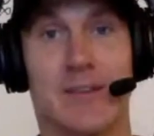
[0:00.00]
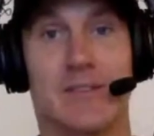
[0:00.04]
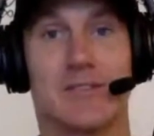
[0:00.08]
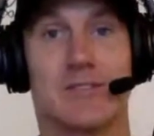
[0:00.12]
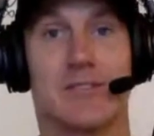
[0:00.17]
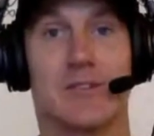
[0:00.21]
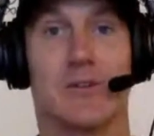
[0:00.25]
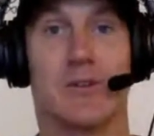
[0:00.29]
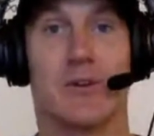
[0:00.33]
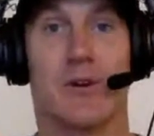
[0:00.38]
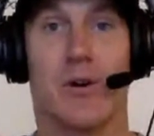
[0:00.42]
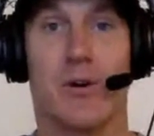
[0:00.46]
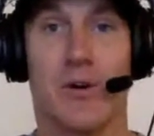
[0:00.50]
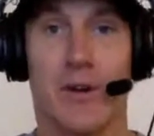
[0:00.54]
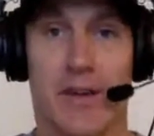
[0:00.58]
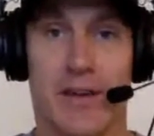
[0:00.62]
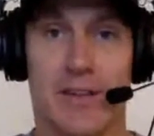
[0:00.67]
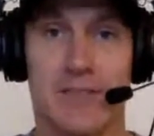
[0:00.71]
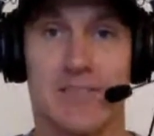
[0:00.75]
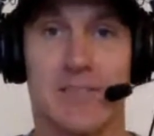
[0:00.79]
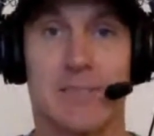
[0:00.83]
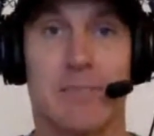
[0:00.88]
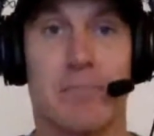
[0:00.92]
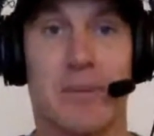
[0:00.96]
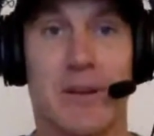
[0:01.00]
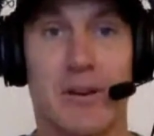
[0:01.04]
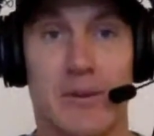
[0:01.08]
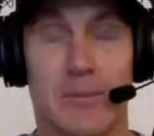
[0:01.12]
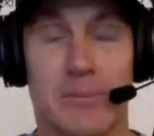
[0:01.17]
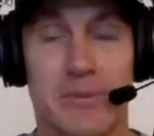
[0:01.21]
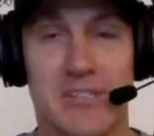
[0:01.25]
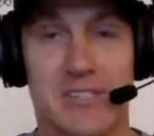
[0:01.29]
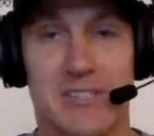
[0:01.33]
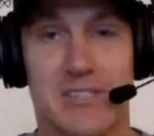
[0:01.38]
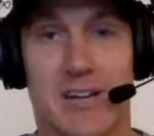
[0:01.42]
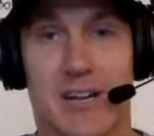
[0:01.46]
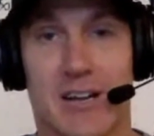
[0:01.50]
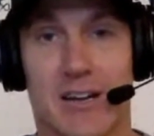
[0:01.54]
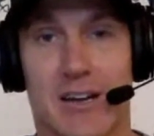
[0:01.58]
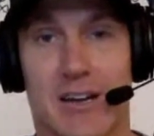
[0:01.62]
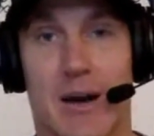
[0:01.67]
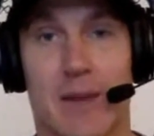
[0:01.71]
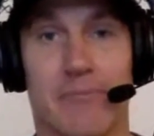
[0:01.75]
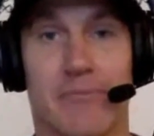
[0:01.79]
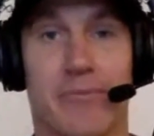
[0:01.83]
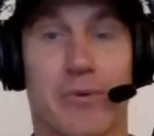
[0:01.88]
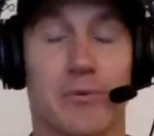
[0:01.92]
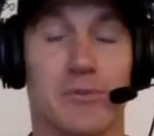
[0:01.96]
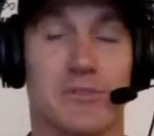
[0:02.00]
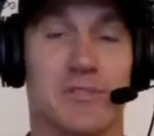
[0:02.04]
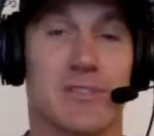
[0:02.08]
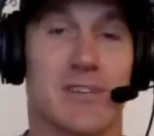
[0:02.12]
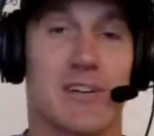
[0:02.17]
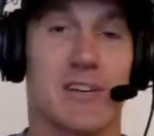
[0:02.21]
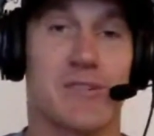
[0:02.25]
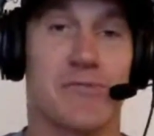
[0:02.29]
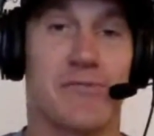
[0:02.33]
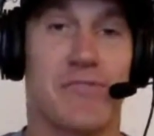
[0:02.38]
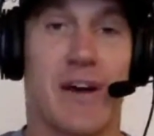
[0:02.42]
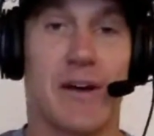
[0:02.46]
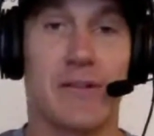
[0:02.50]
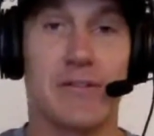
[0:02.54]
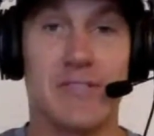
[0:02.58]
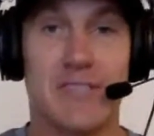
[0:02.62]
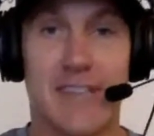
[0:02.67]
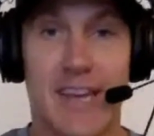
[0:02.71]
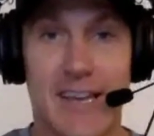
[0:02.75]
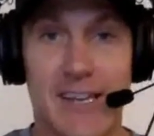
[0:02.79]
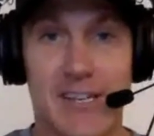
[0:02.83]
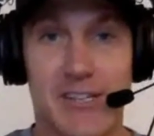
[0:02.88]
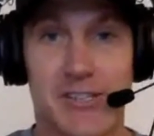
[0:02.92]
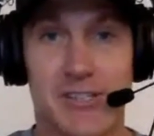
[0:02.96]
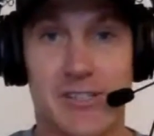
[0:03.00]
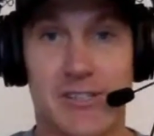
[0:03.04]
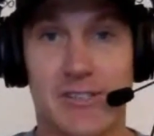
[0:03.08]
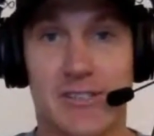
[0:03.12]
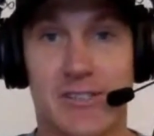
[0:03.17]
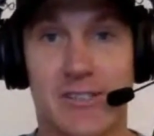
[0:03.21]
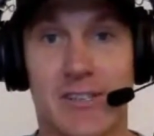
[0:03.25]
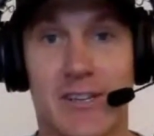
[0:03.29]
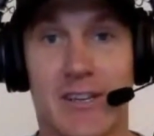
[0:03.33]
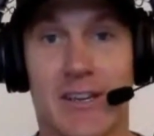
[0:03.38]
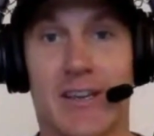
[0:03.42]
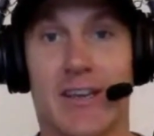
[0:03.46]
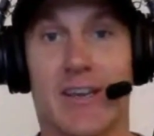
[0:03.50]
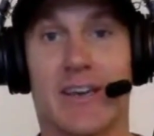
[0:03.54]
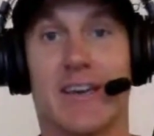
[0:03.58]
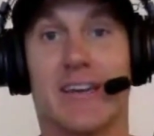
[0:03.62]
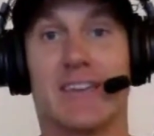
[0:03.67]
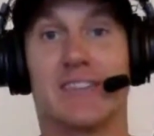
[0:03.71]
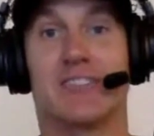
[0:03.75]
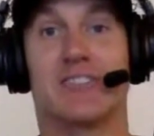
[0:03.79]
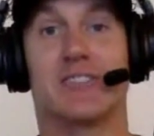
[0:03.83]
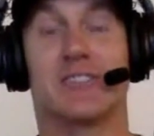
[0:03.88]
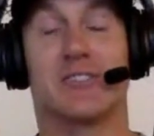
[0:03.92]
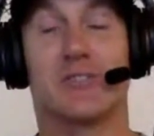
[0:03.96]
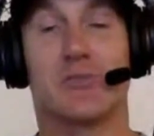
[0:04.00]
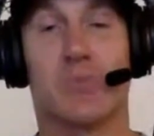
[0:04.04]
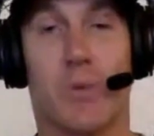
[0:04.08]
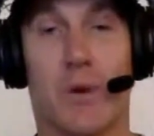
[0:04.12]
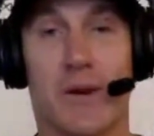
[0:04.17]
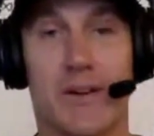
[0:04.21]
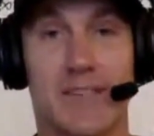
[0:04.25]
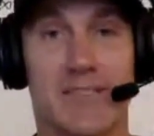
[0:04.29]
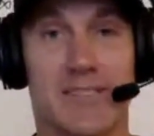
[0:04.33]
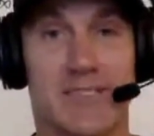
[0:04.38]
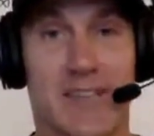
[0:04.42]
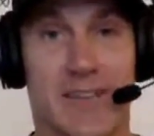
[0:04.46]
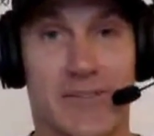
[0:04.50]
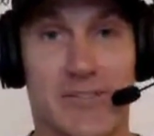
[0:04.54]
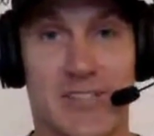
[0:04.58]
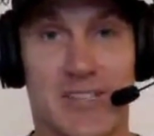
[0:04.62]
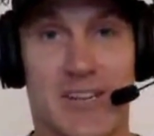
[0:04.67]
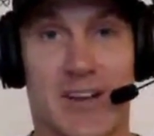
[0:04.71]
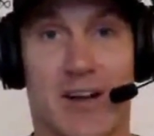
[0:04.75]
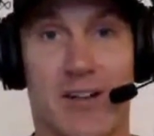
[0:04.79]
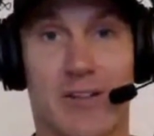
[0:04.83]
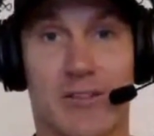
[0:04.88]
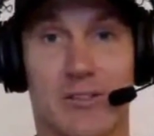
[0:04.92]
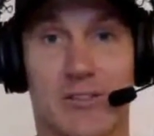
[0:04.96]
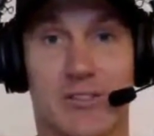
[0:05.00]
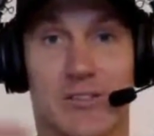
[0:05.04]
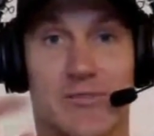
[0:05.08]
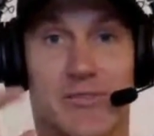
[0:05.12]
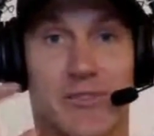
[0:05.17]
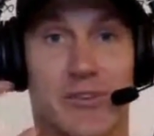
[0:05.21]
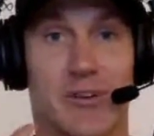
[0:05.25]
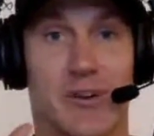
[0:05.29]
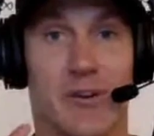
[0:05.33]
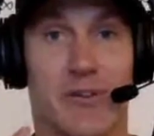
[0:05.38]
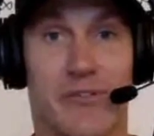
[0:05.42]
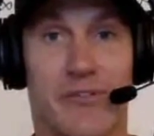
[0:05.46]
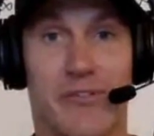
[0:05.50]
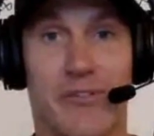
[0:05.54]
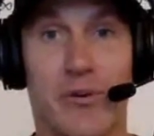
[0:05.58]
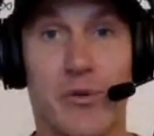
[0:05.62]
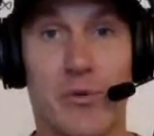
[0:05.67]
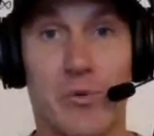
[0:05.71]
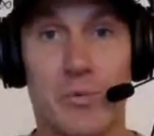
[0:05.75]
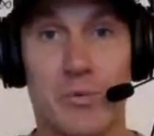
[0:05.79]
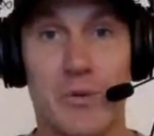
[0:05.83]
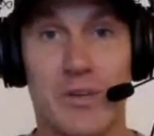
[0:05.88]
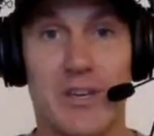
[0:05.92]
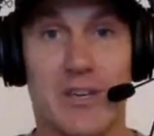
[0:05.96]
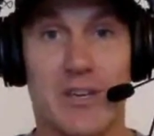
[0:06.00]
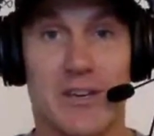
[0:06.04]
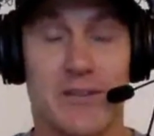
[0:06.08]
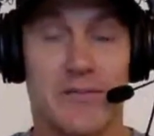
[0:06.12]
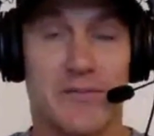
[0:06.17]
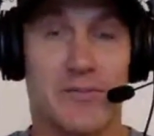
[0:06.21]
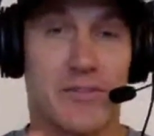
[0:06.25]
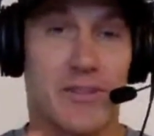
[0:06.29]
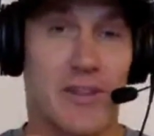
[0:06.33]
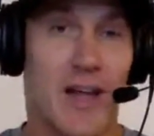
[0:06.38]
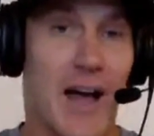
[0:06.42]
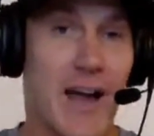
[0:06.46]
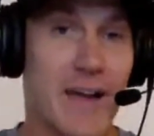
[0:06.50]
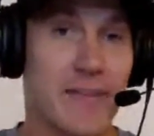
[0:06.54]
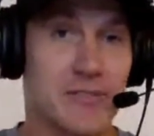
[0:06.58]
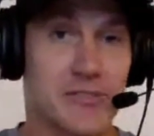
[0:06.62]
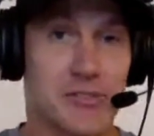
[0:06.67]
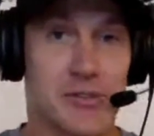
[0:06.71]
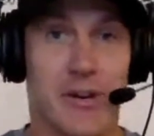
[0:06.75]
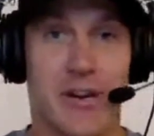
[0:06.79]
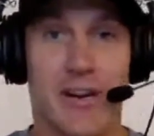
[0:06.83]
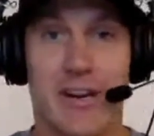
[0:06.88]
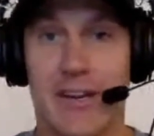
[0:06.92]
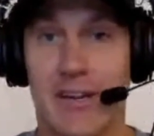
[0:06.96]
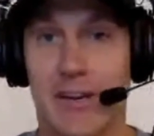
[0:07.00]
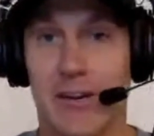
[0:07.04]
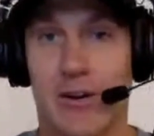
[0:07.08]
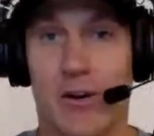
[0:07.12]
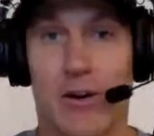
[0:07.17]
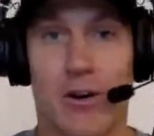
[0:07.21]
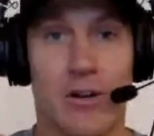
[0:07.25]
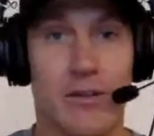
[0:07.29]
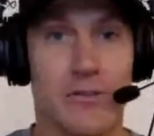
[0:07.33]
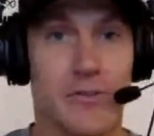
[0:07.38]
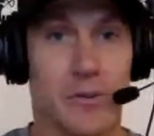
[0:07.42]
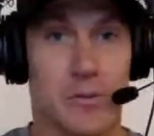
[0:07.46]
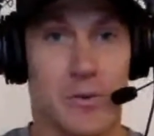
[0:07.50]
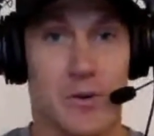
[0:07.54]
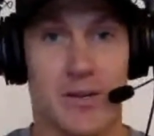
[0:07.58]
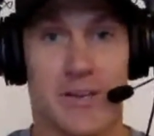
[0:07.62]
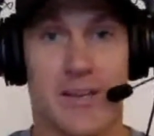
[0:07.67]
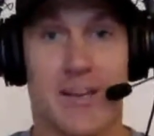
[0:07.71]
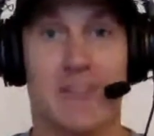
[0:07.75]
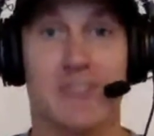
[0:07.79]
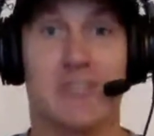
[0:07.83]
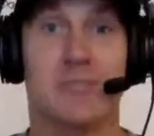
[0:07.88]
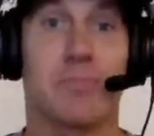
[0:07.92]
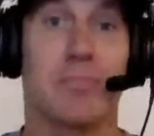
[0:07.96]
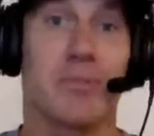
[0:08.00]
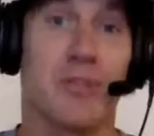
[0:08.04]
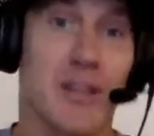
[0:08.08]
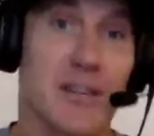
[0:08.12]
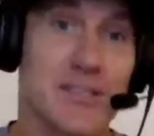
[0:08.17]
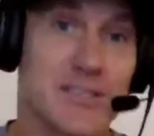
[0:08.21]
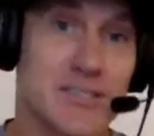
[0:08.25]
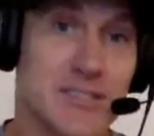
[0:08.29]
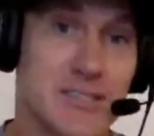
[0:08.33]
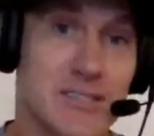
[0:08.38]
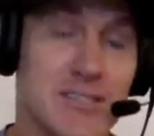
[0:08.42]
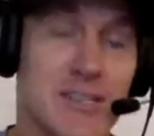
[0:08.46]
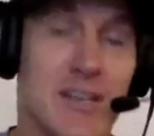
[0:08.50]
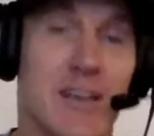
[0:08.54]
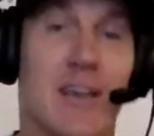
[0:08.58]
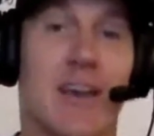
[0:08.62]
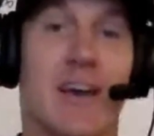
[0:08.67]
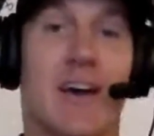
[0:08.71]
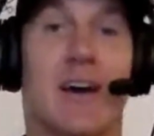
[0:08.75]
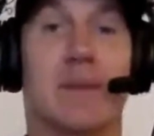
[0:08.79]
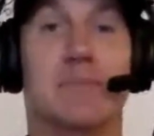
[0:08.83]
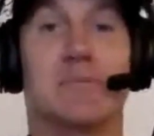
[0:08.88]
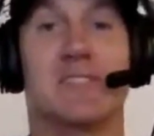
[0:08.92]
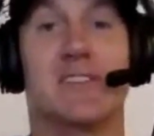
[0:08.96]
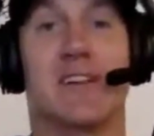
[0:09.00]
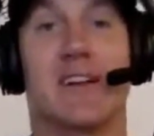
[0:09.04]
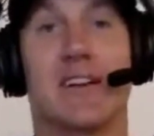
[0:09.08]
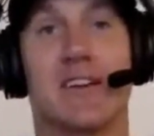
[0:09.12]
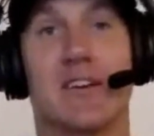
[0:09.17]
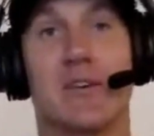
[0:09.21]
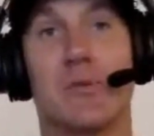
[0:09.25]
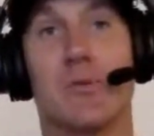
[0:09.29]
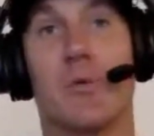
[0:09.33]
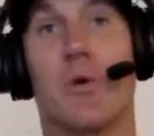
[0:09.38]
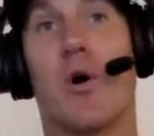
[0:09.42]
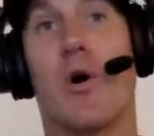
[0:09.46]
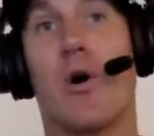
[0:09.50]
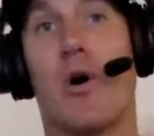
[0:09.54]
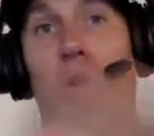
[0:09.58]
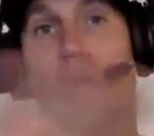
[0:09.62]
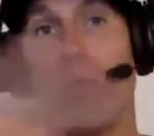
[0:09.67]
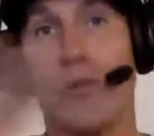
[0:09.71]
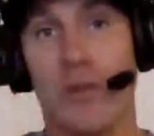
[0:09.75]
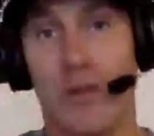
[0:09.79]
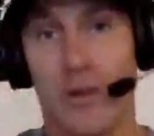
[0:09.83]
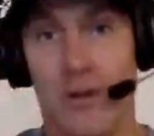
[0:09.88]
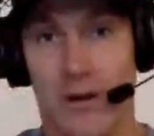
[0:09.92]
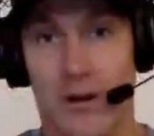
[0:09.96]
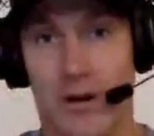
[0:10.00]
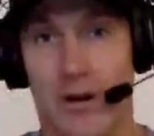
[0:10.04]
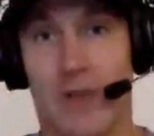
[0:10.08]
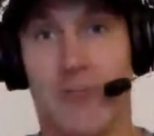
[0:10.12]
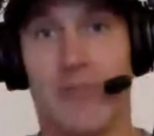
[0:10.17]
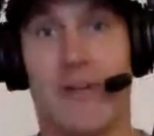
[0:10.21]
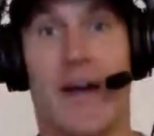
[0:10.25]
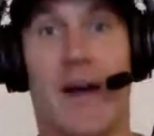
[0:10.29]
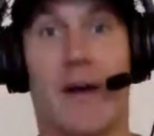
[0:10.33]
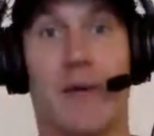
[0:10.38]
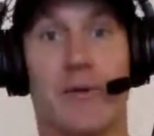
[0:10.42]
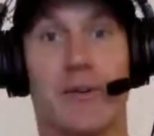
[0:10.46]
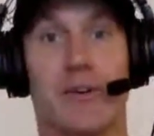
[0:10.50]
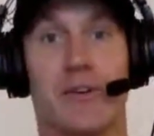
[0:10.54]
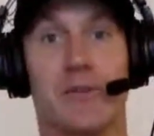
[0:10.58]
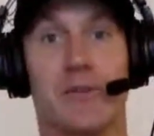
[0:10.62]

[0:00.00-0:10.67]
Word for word: So go ahead to betterbeach.com/foundations. It's just $27 for a full week of live training, all of the workouts, plus I'm sending you all of our